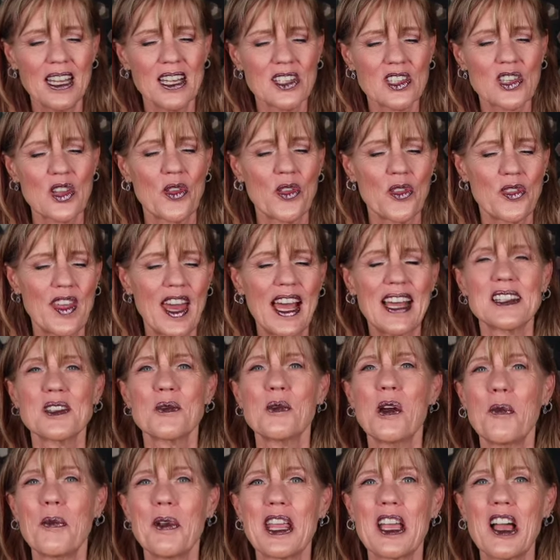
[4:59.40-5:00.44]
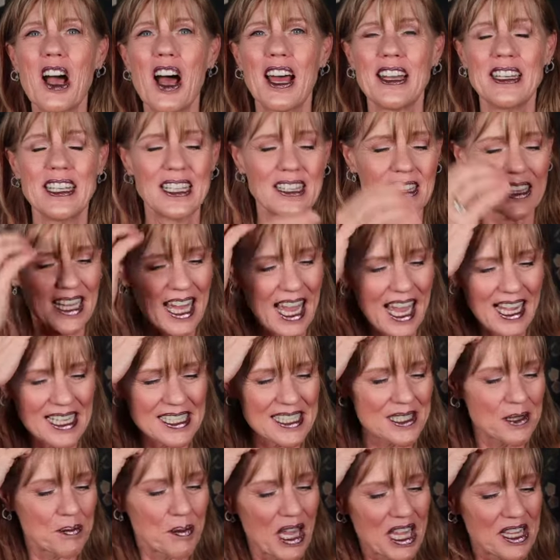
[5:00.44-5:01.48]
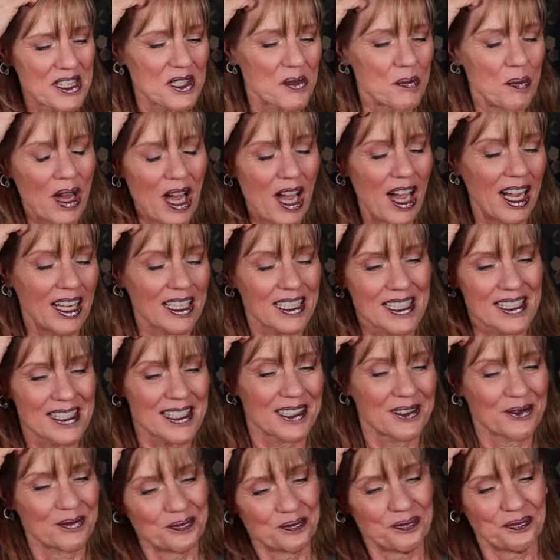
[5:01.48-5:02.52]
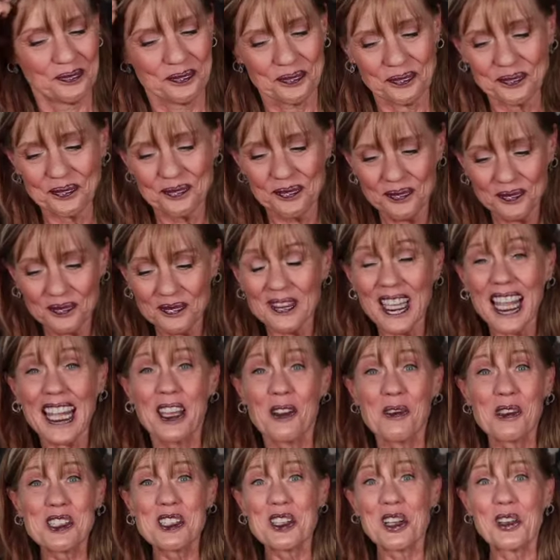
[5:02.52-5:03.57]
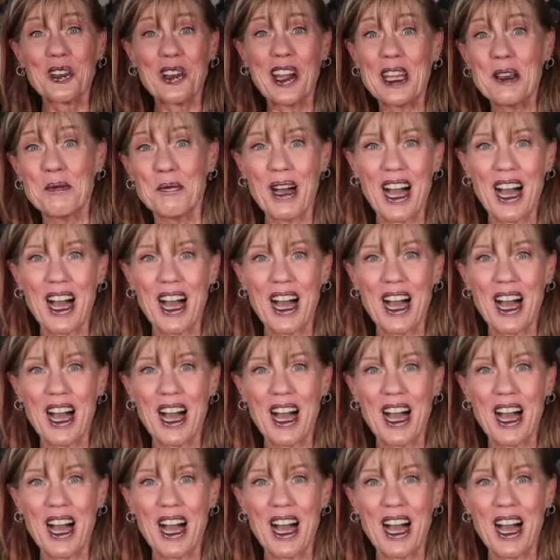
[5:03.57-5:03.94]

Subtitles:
So that's what we got in last month's box. It was a great